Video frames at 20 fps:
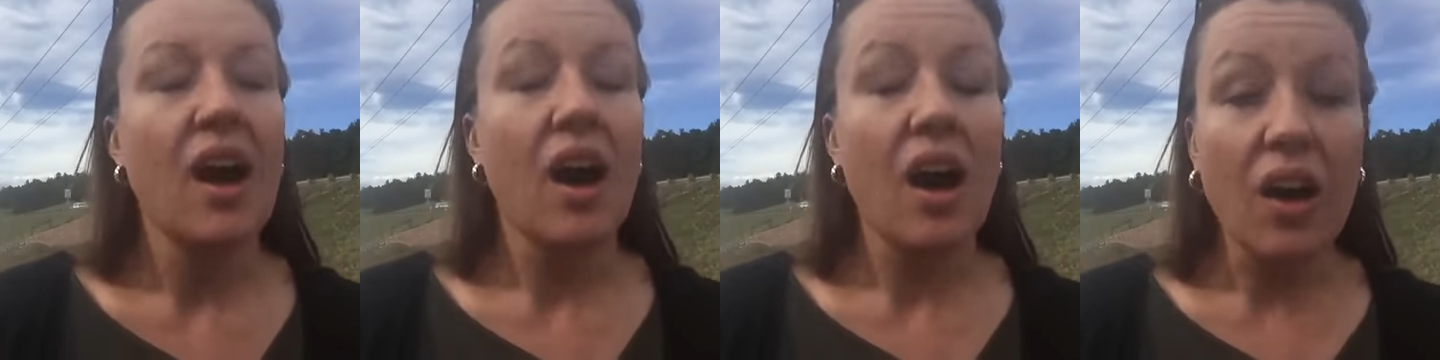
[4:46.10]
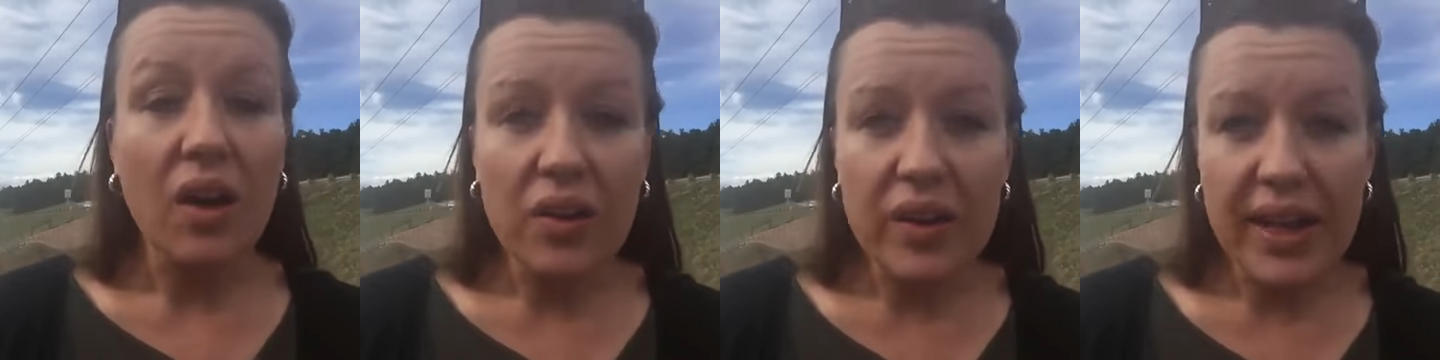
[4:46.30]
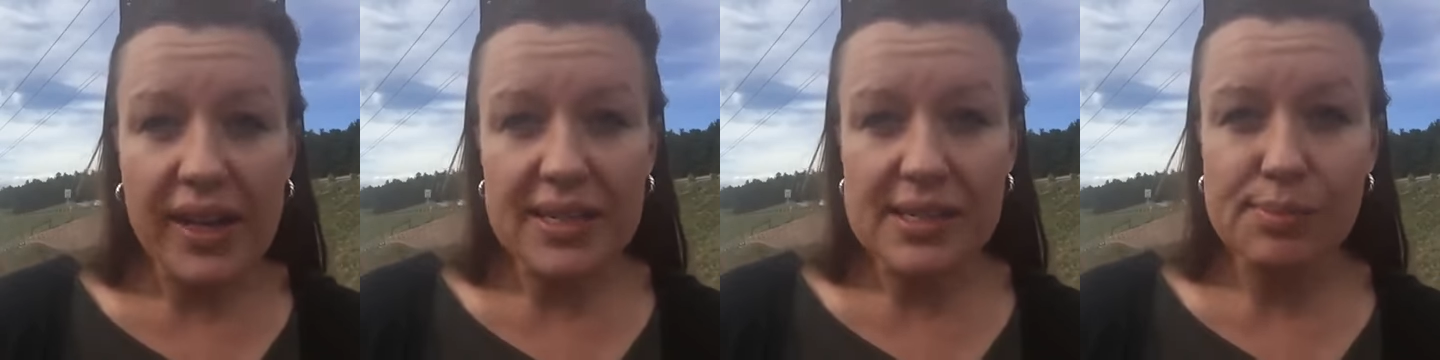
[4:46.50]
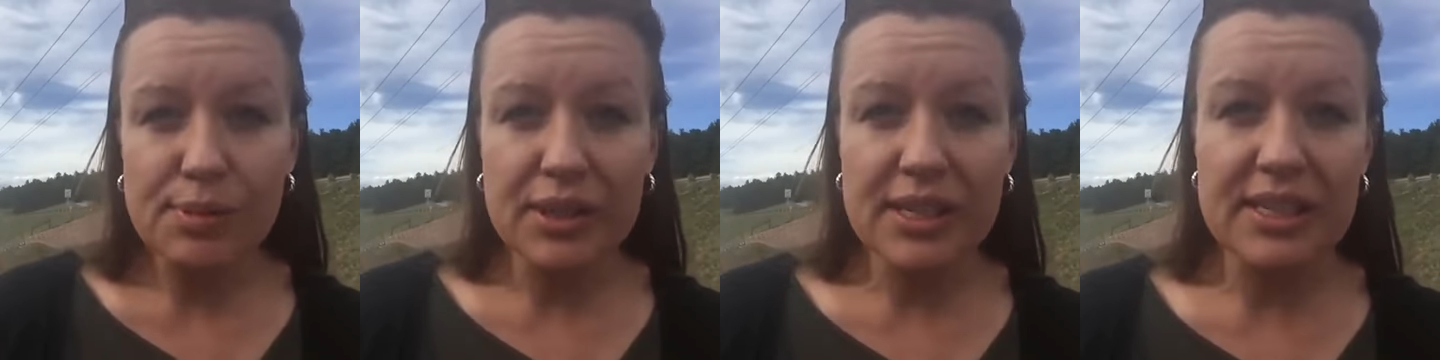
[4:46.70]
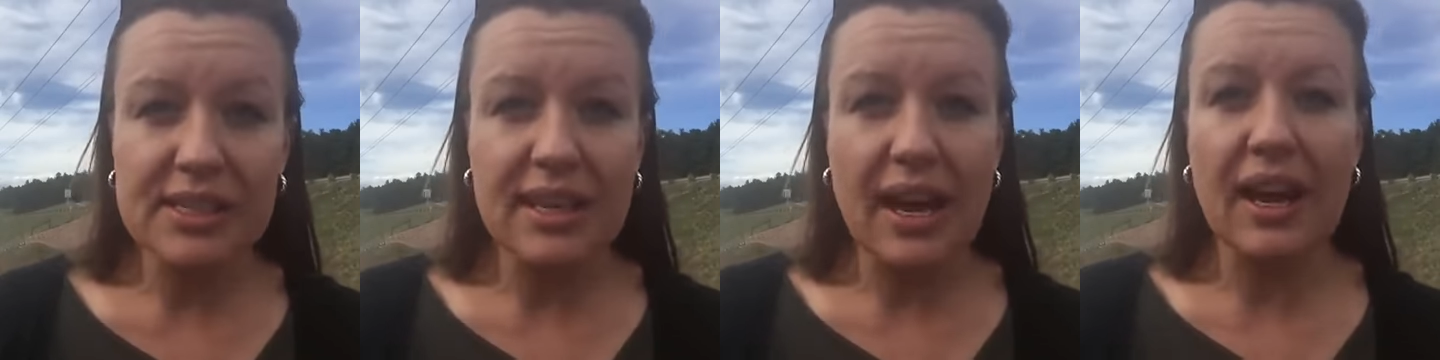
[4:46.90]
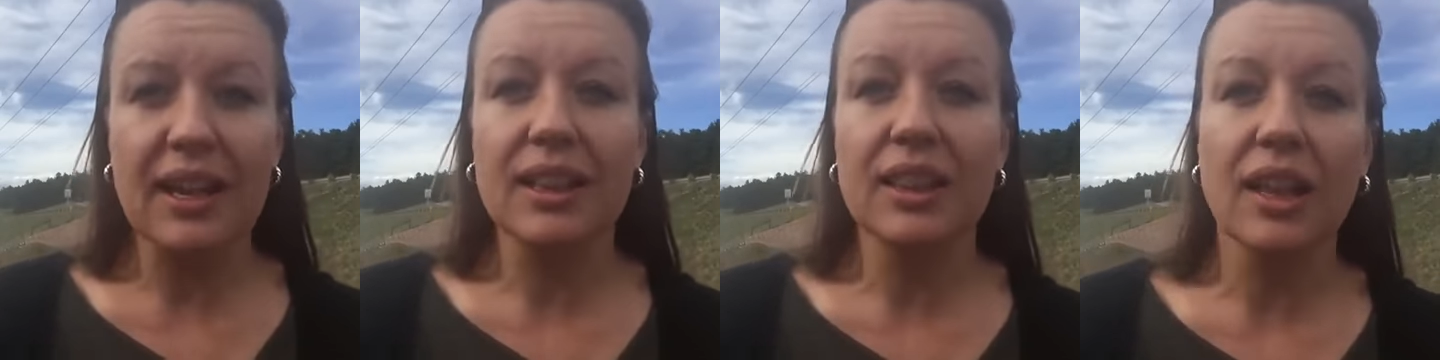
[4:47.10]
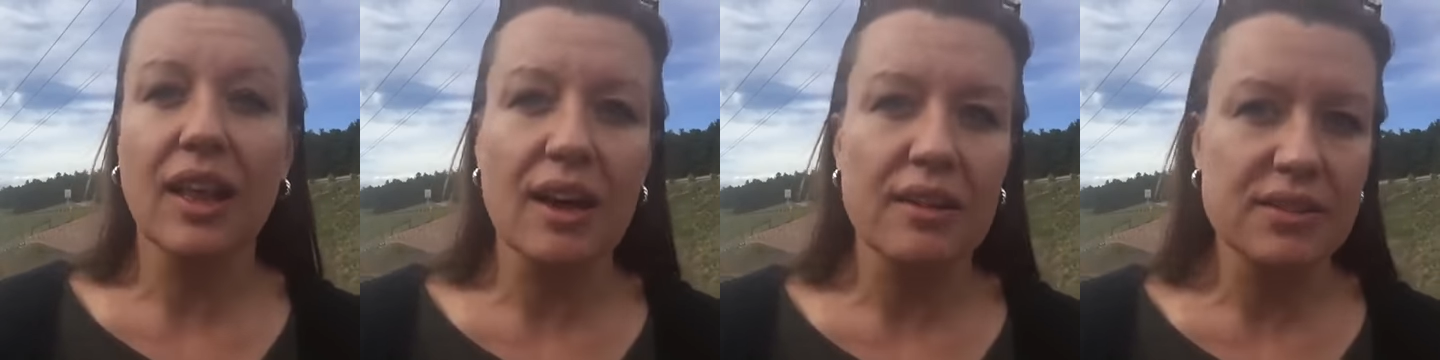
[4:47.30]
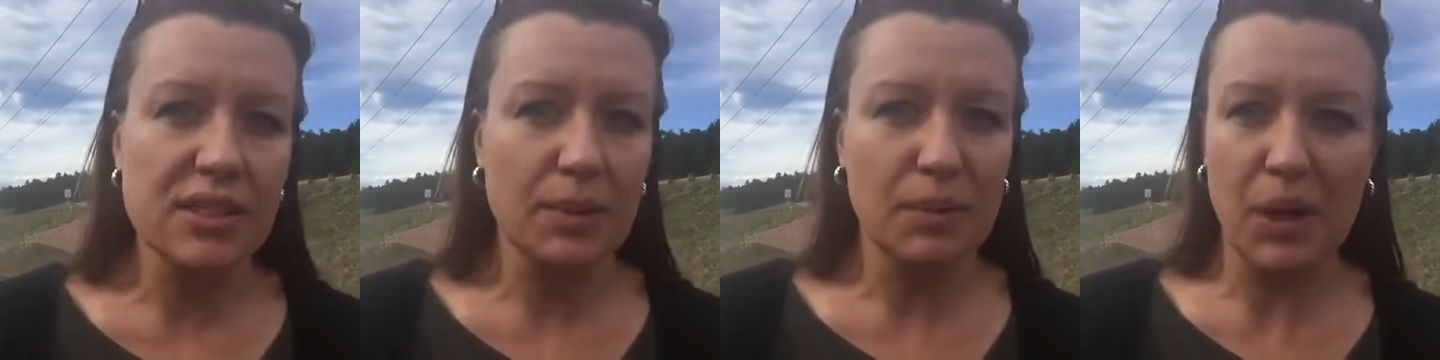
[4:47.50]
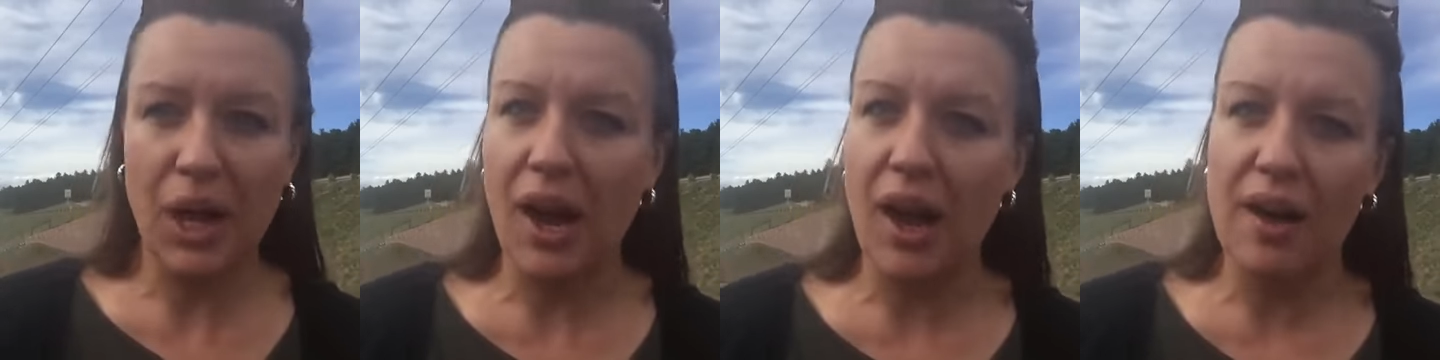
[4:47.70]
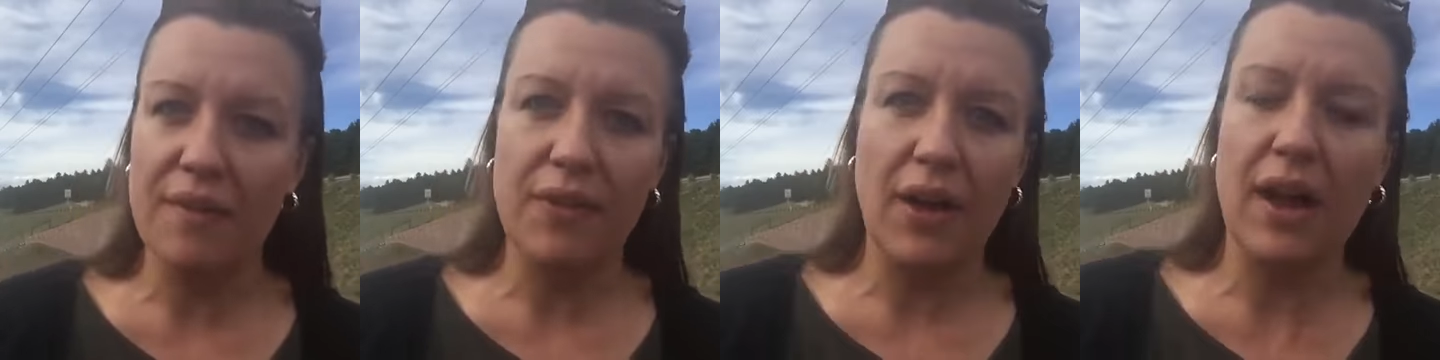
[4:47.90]
Oh yes, please, I'd love some
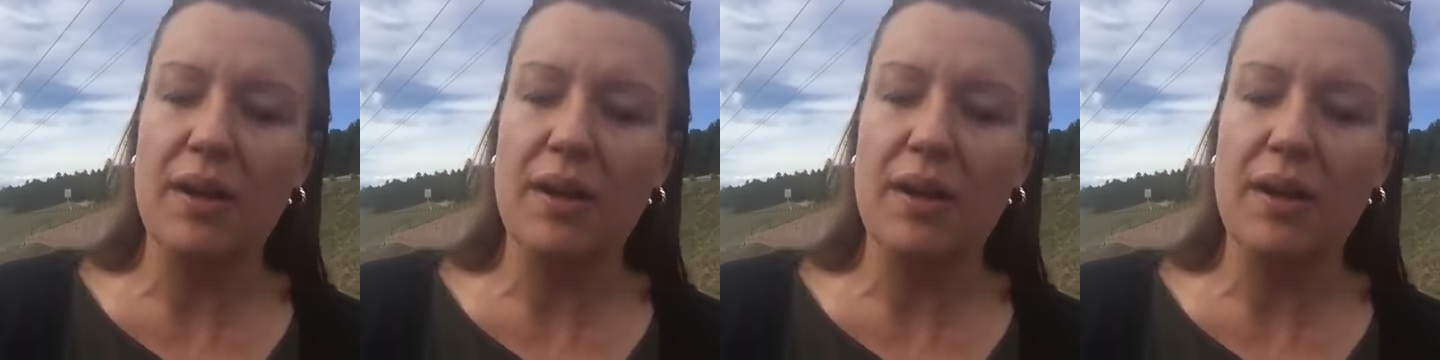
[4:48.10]
coffee.